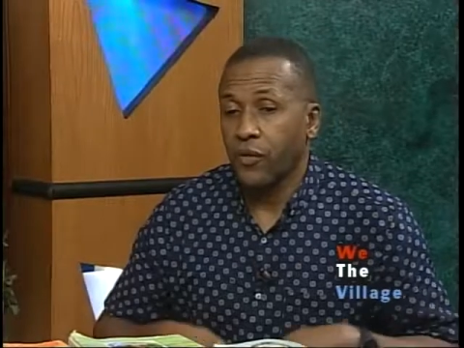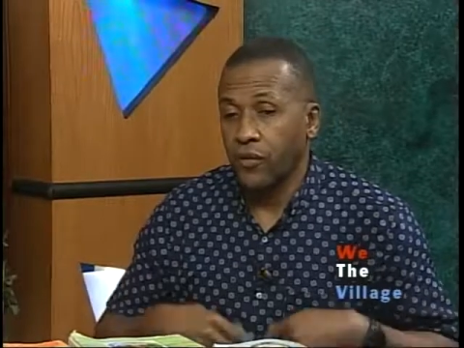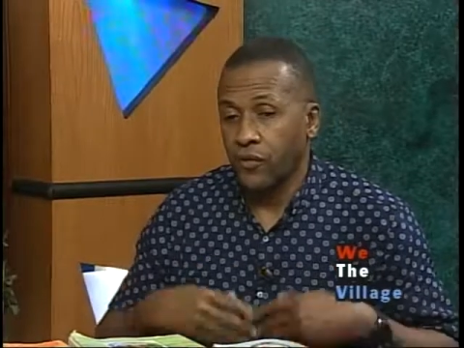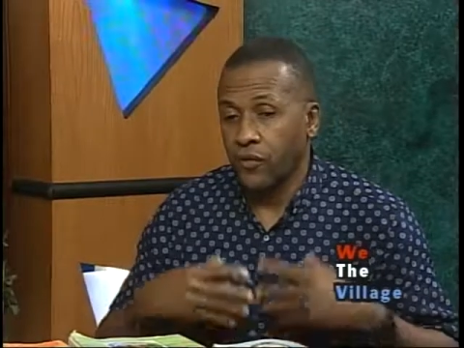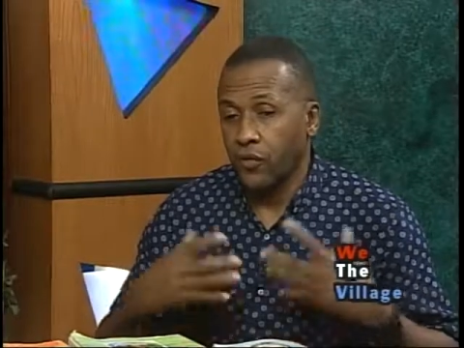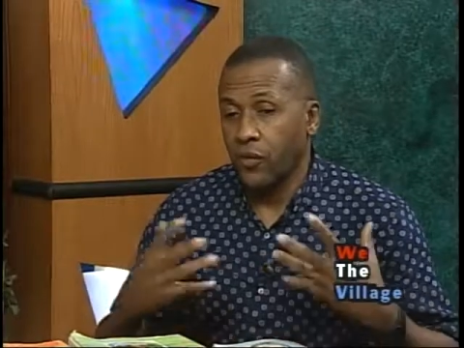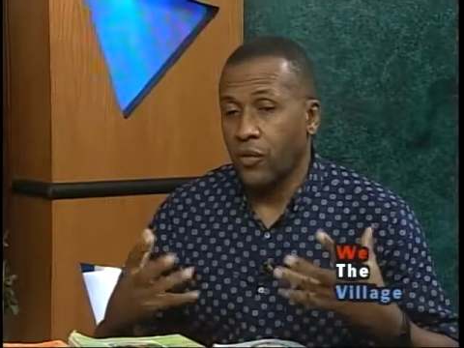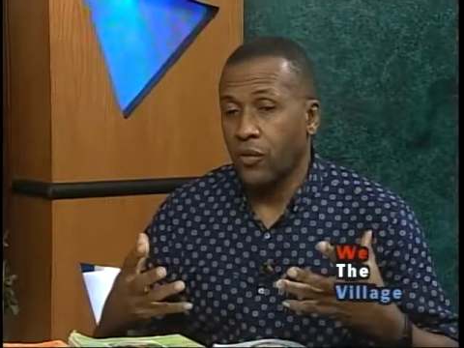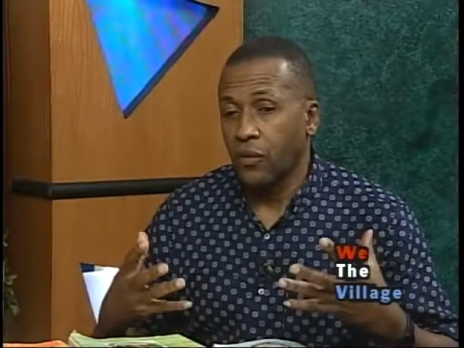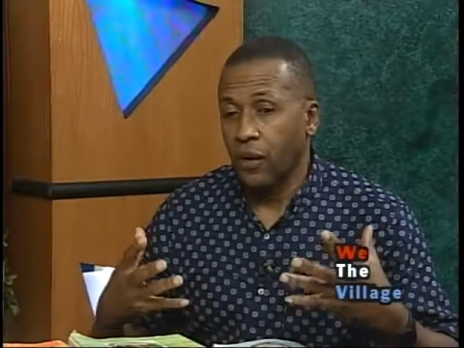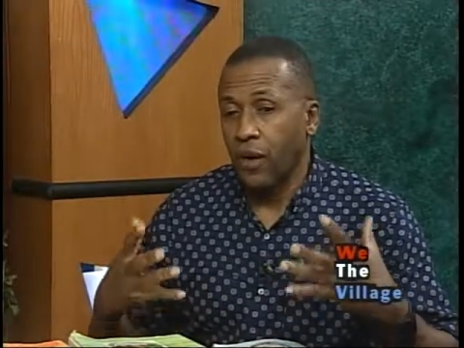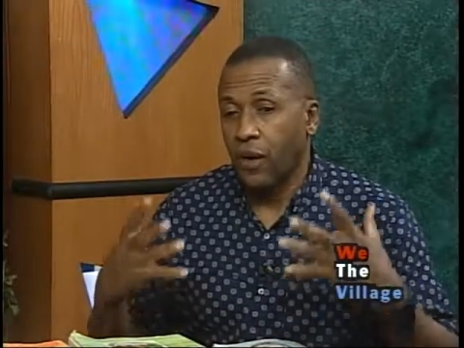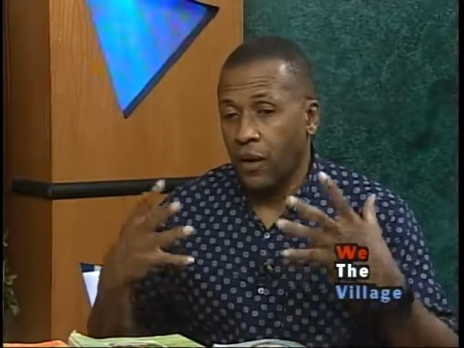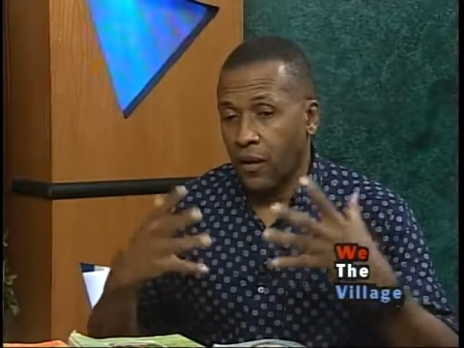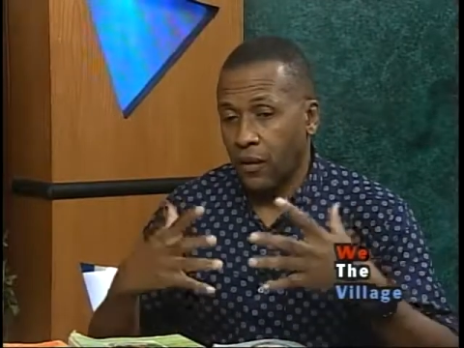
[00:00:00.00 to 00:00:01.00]
through
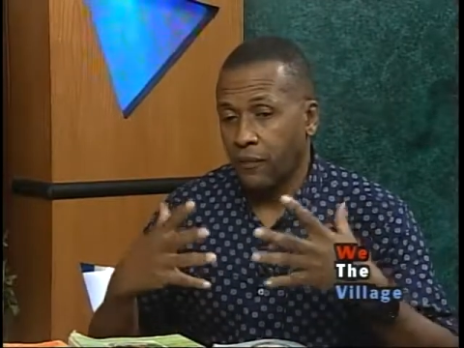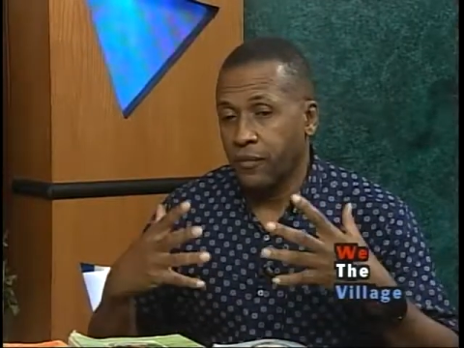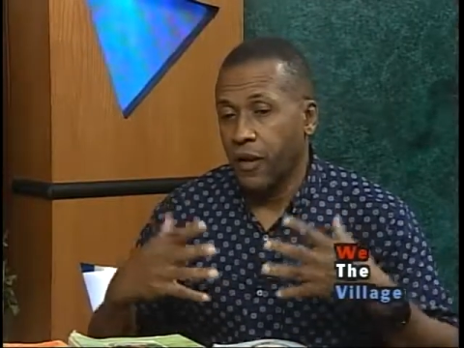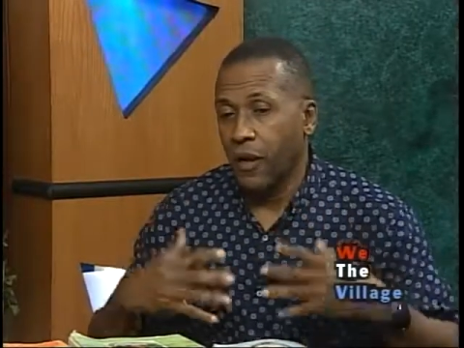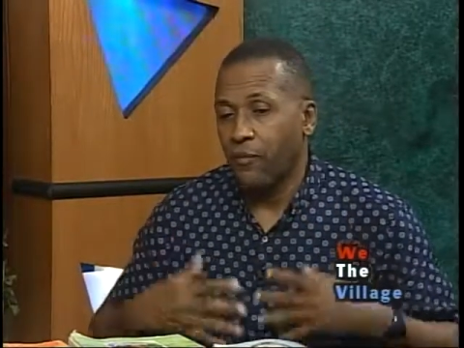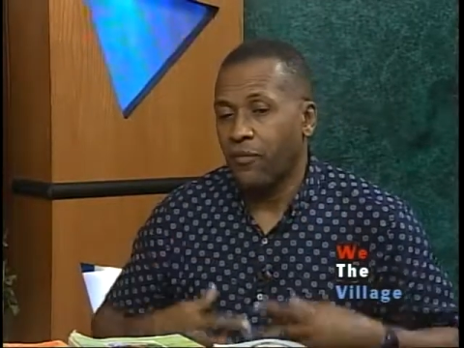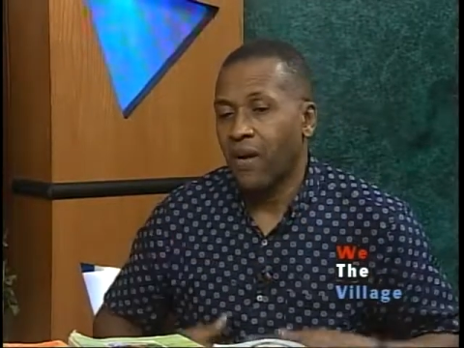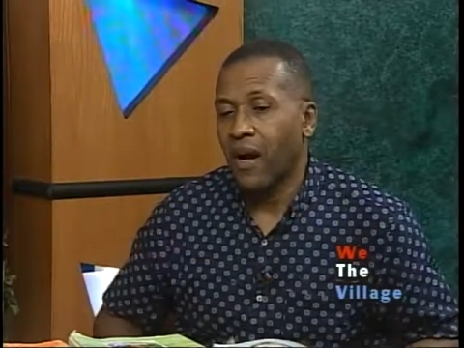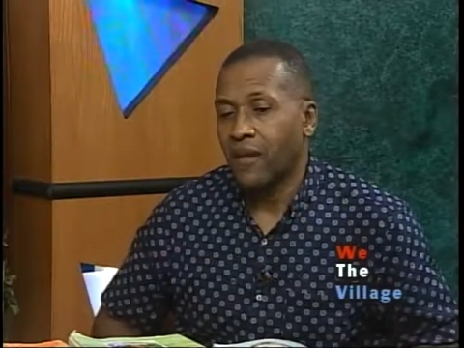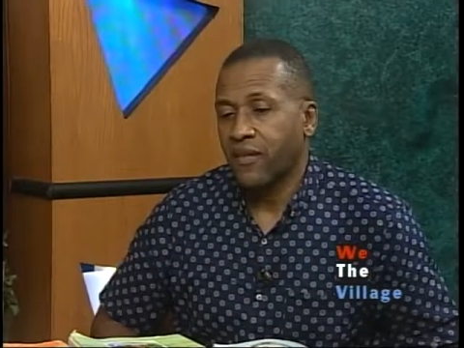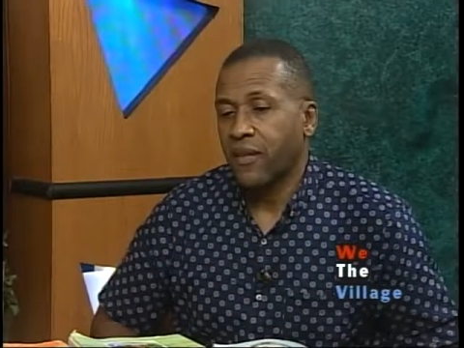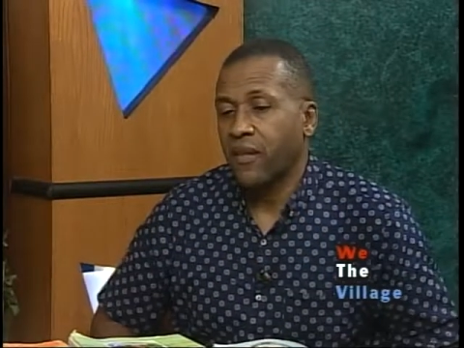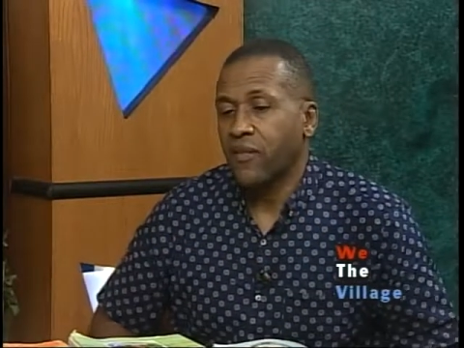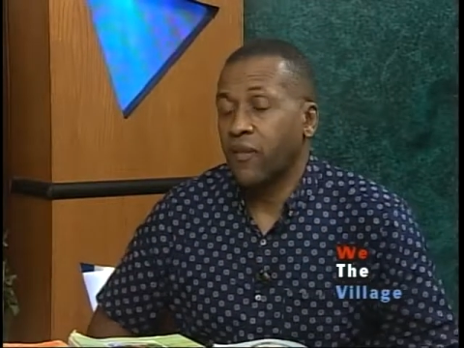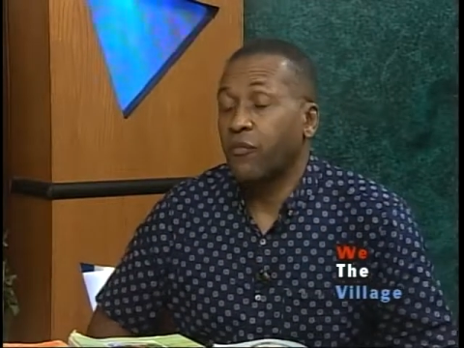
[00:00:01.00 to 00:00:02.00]
a
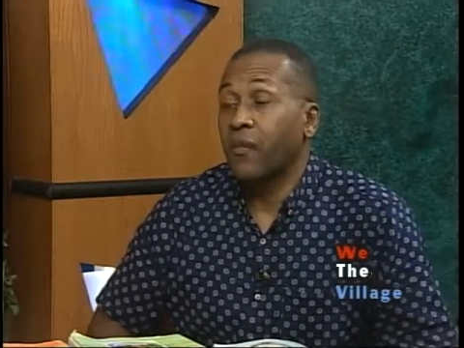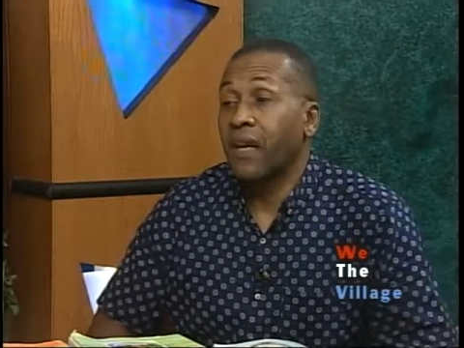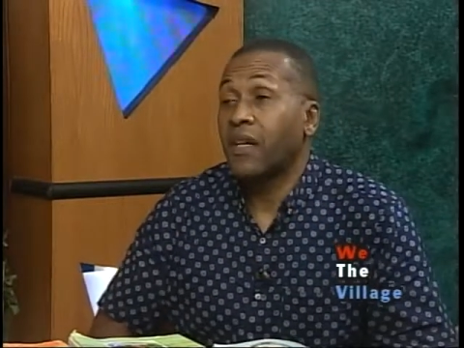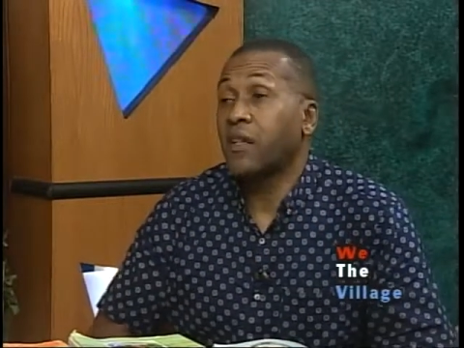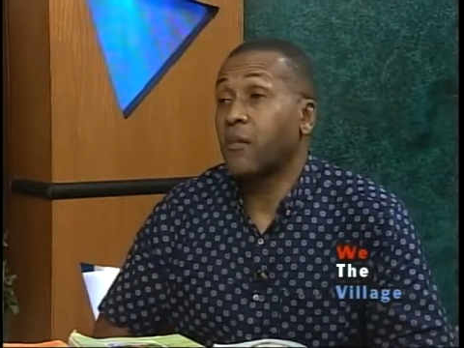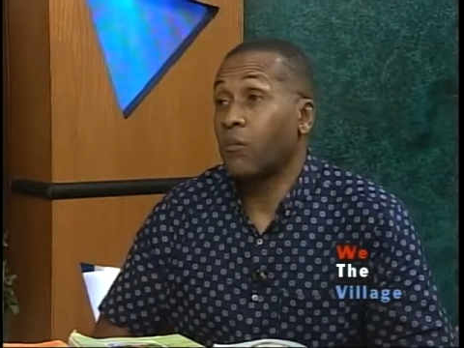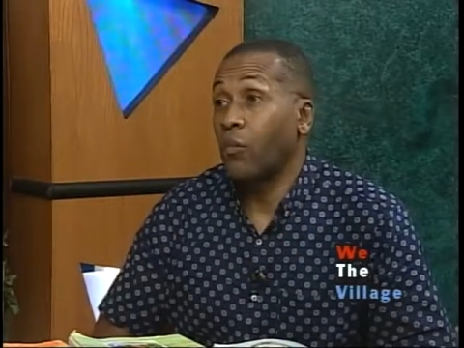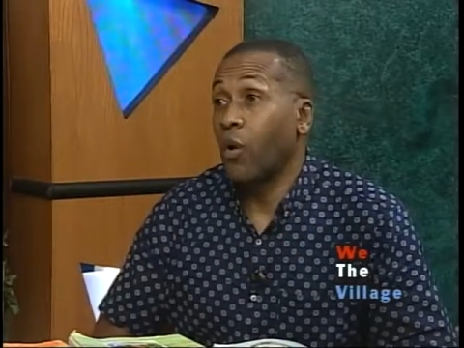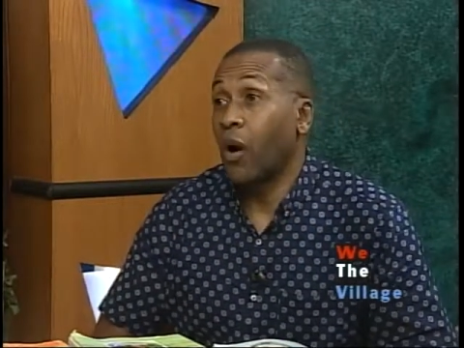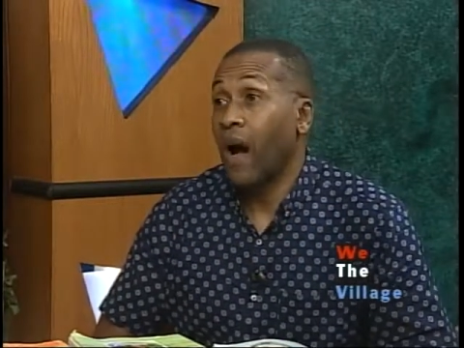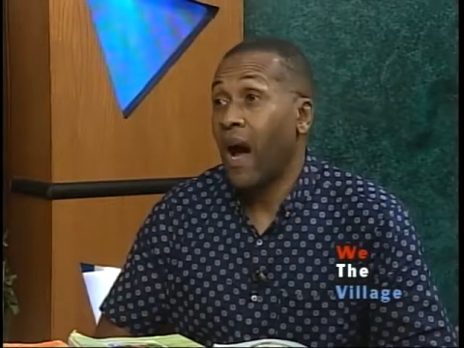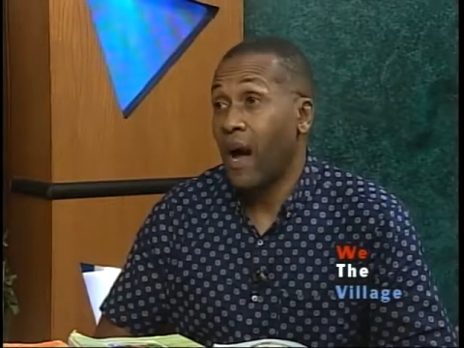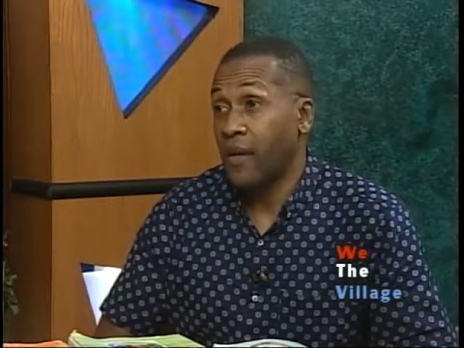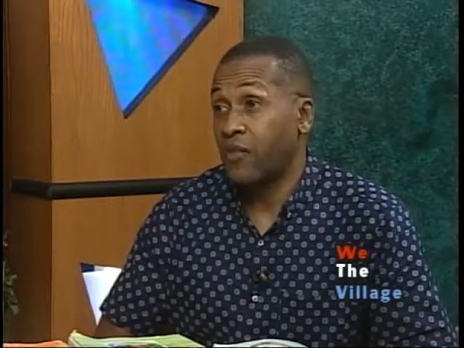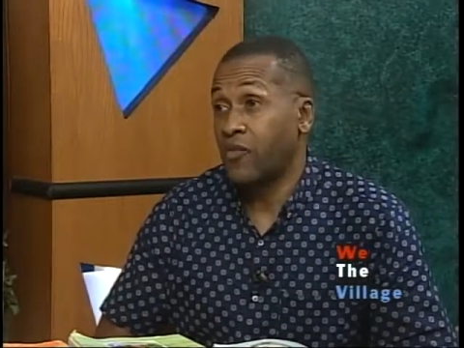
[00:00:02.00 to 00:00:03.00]
process of making it more
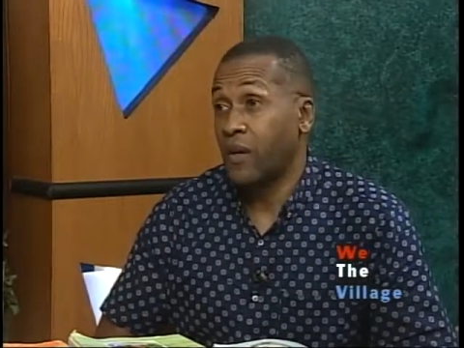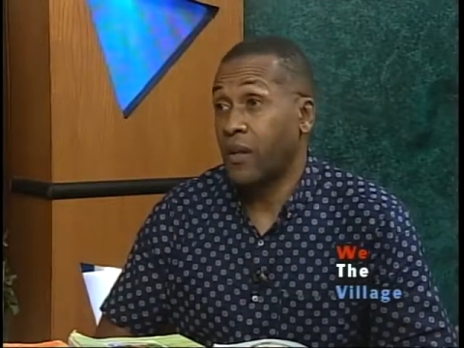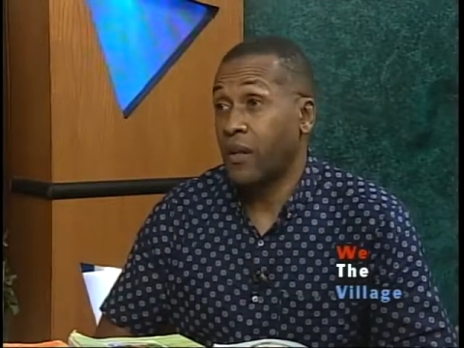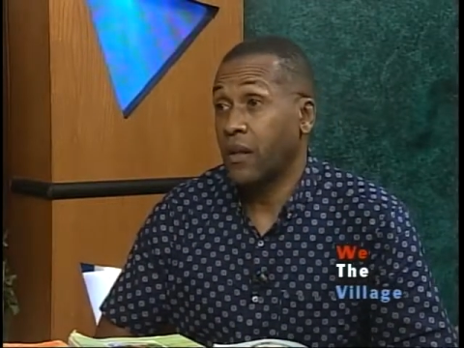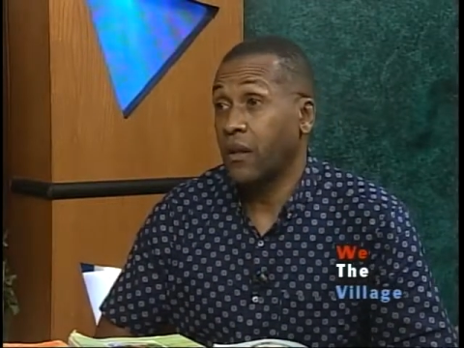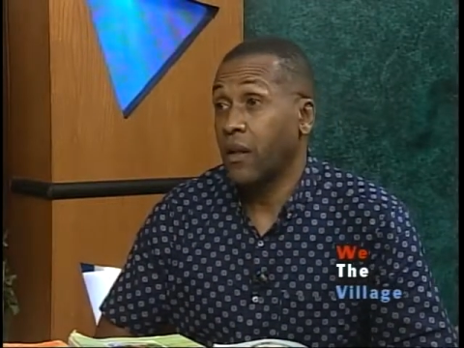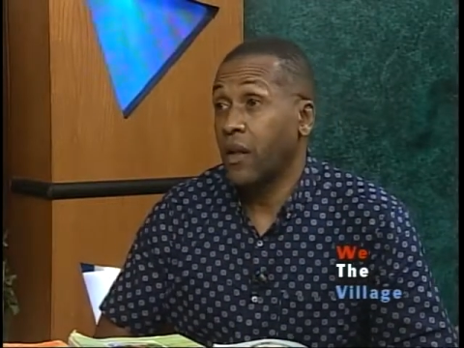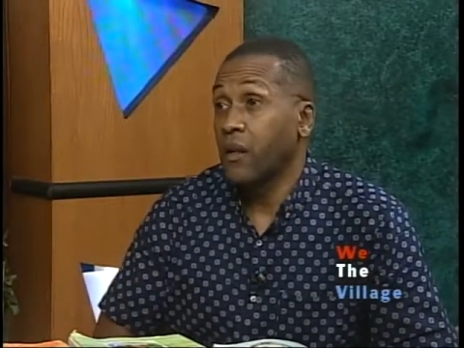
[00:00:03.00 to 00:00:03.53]
hydrating.